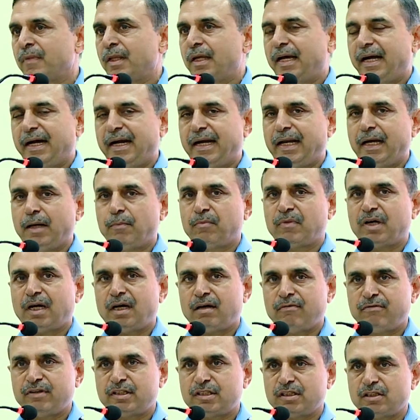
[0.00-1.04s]
and
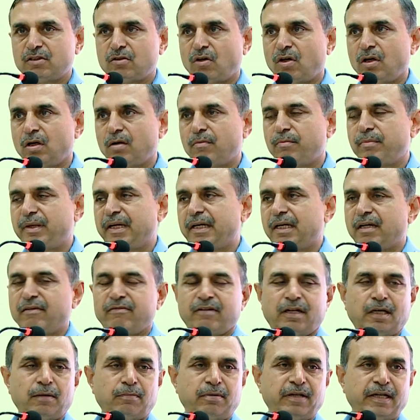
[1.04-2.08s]
AMCA, which is all being
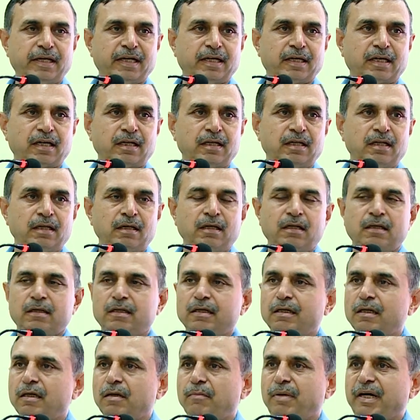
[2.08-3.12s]
developed here
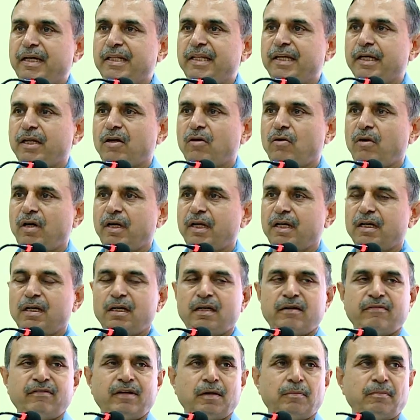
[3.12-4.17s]
by the Aeronautical
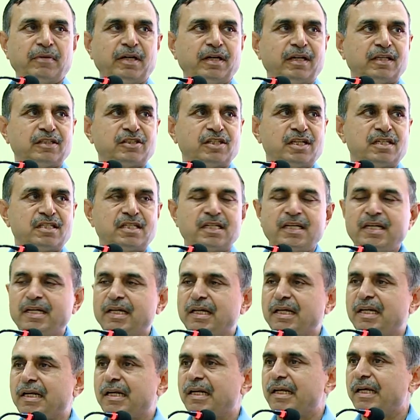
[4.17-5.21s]
Development Agency
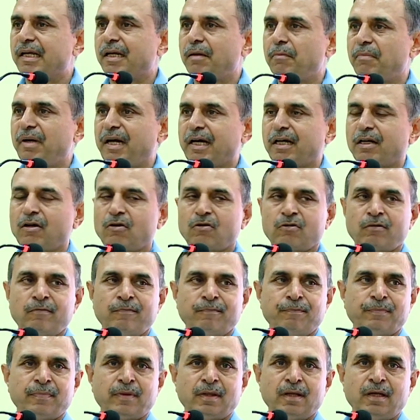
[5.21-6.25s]
in Bangalore.
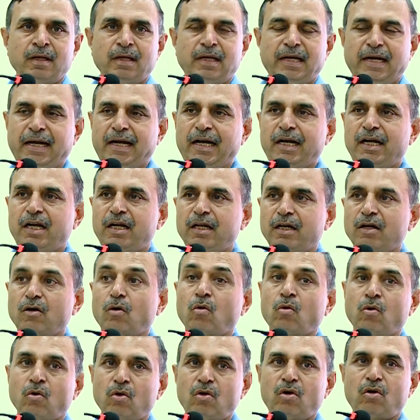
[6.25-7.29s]
And a
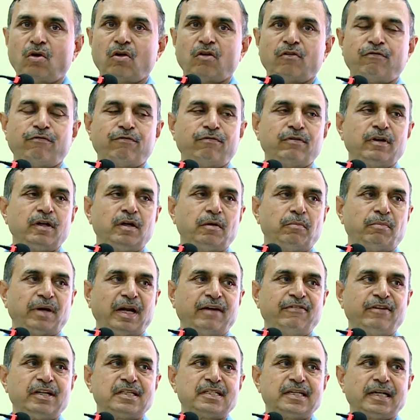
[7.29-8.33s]
whole lot of
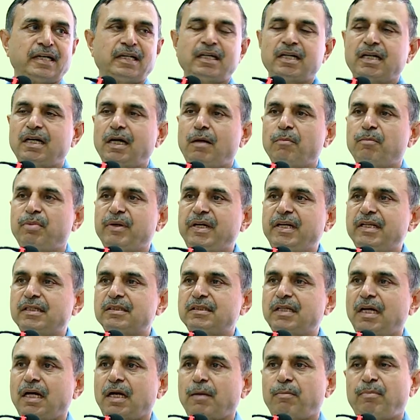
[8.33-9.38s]
private sector companies
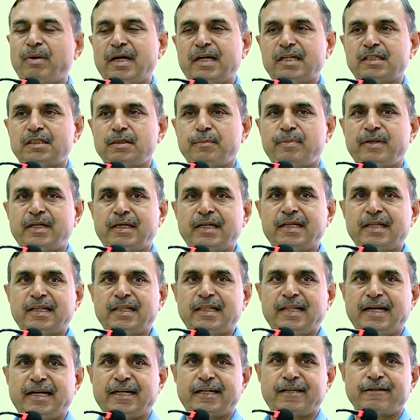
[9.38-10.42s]
are participating in
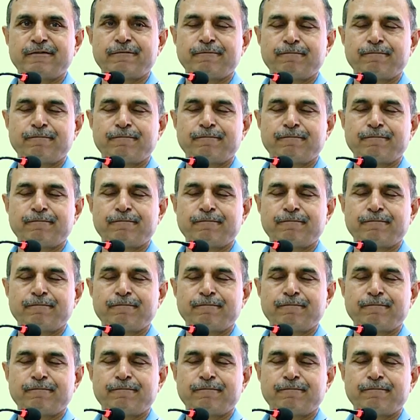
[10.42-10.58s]
that.